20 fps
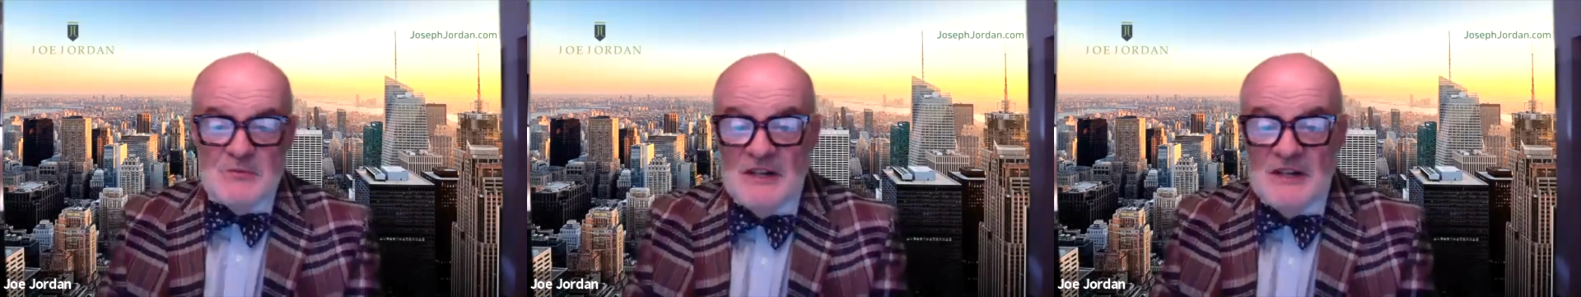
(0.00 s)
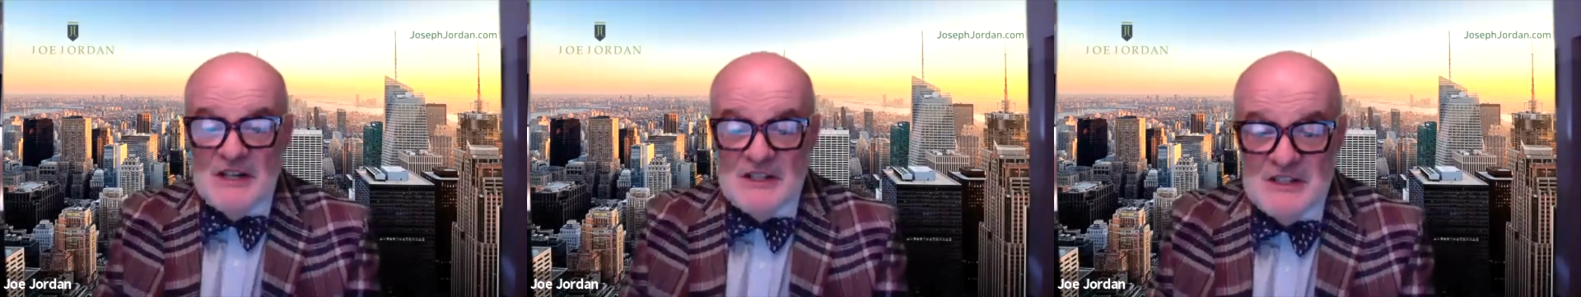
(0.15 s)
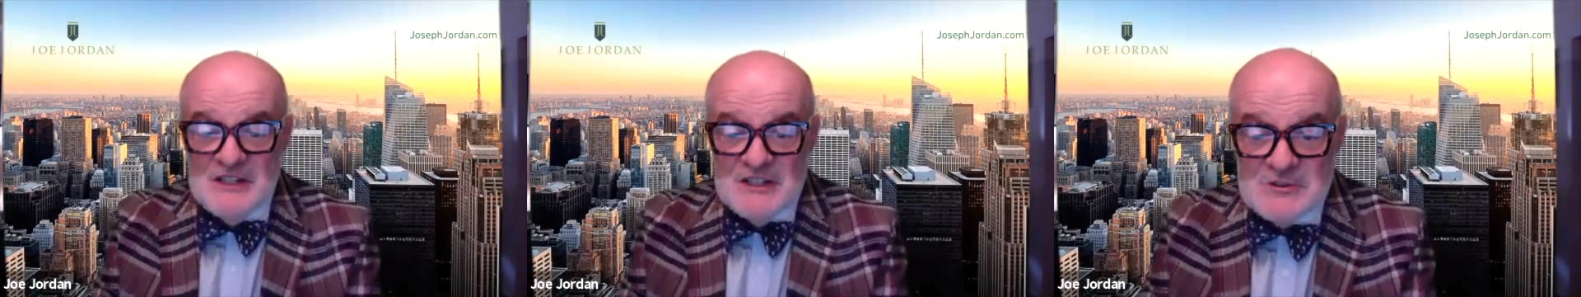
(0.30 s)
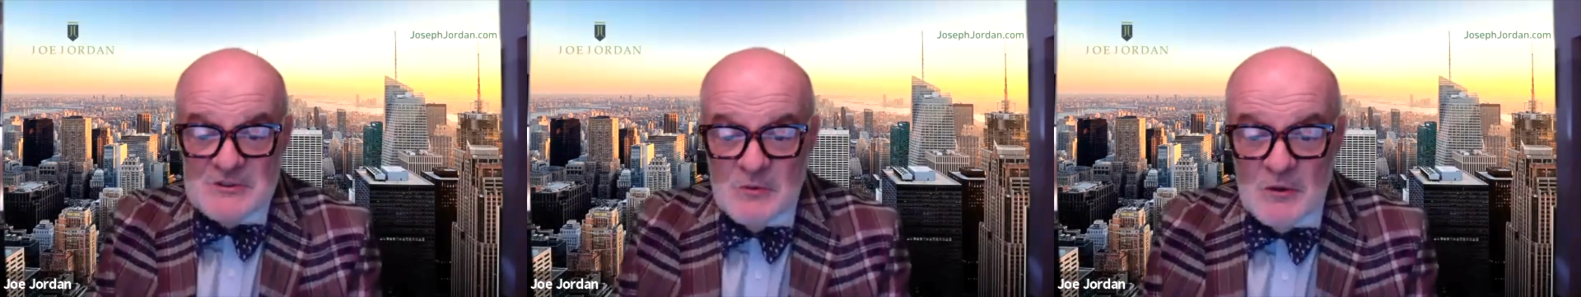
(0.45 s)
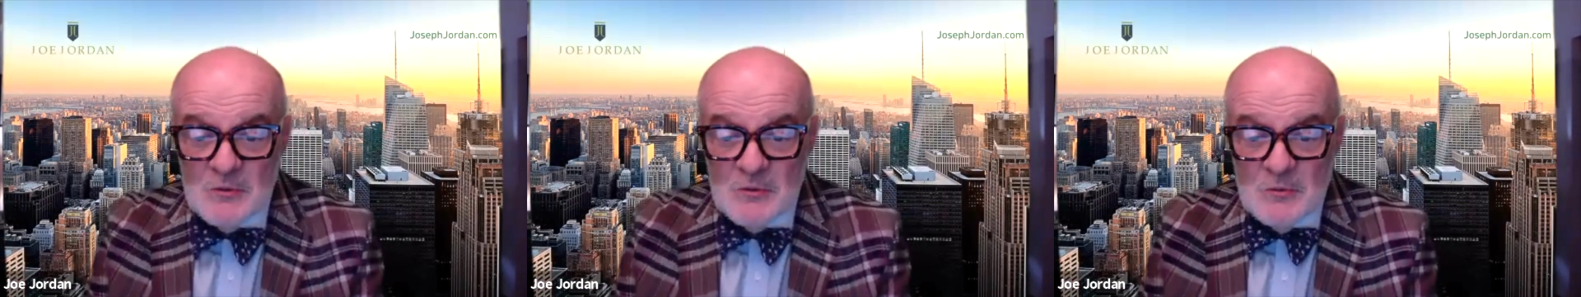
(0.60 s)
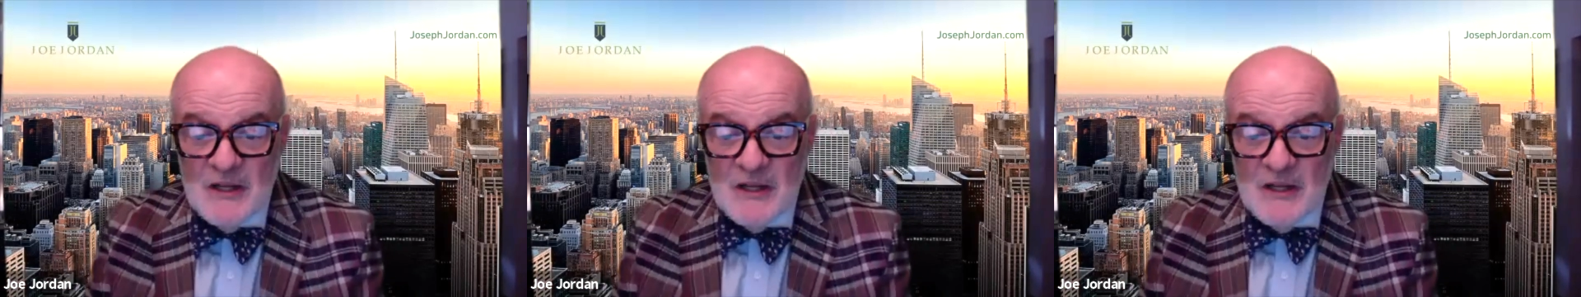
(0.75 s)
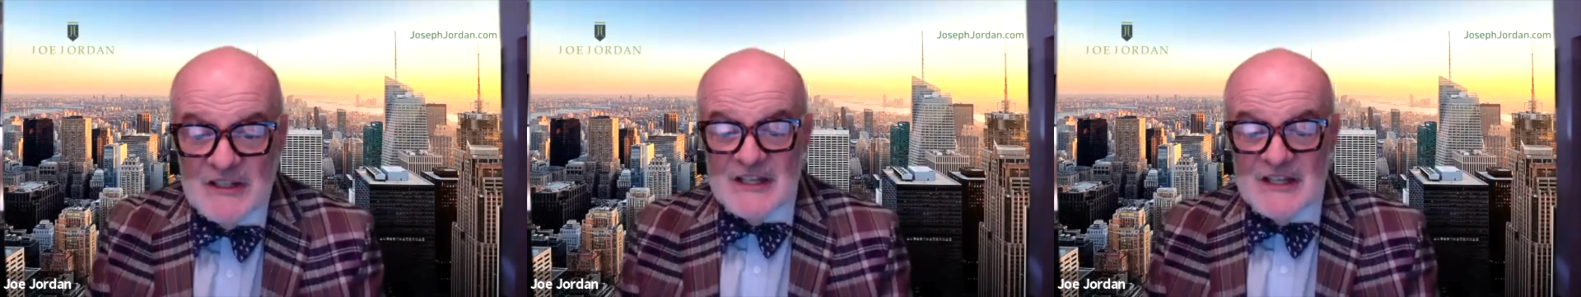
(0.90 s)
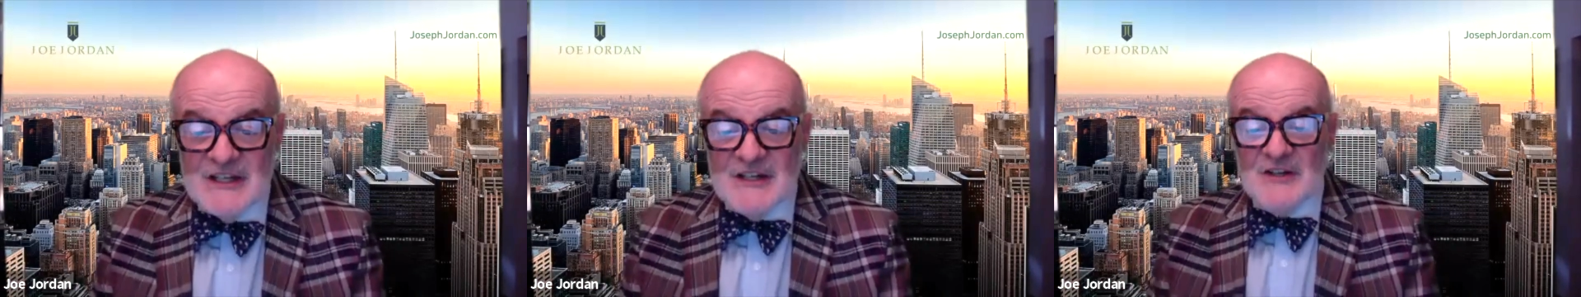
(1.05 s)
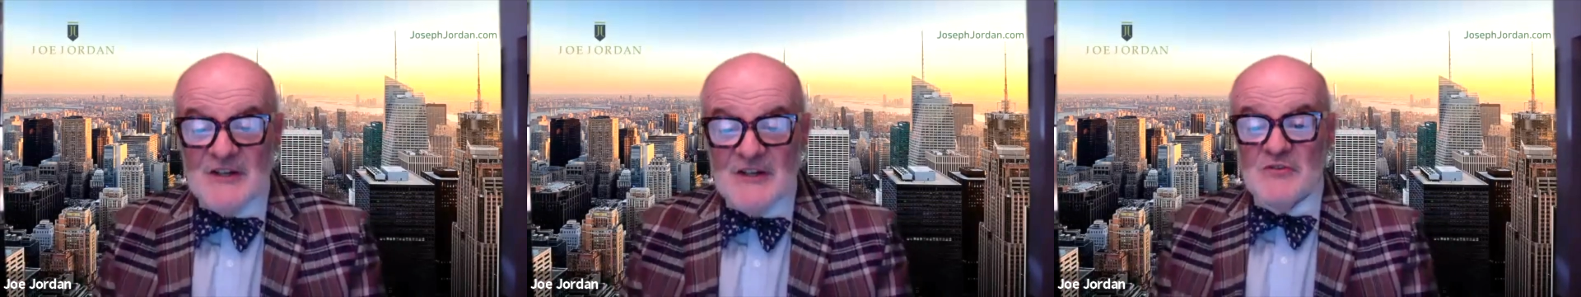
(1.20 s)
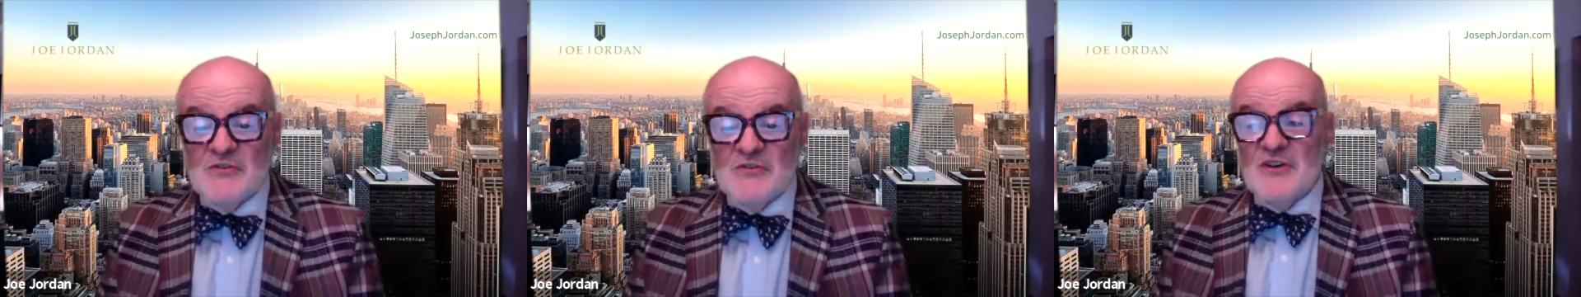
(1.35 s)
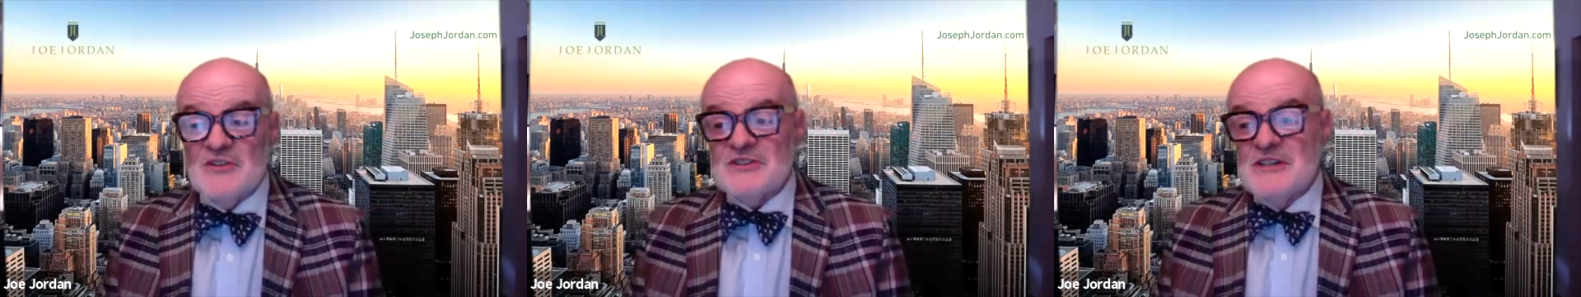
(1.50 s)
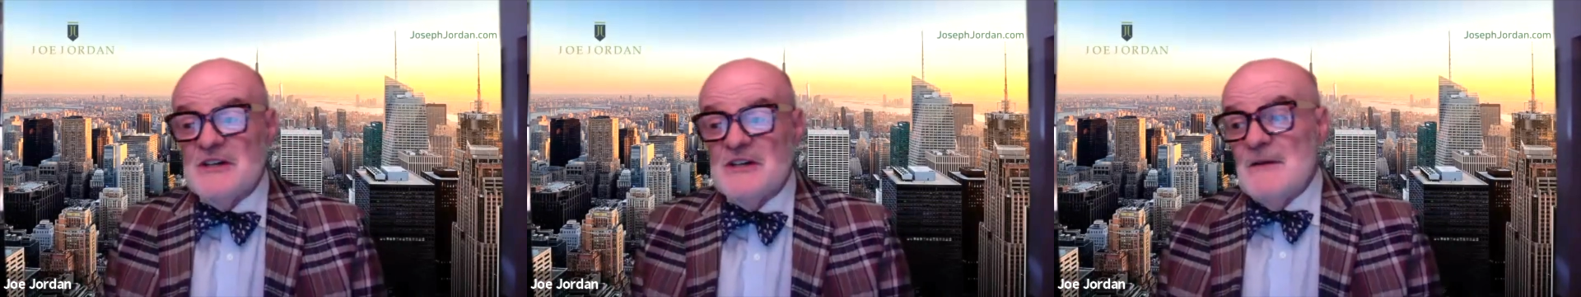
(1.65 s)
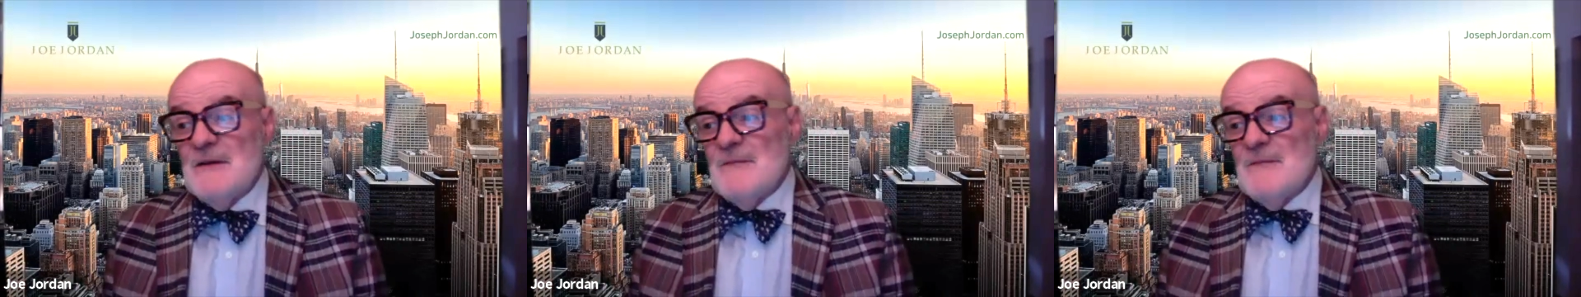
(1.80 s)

but I think it's worthwhile to get it across.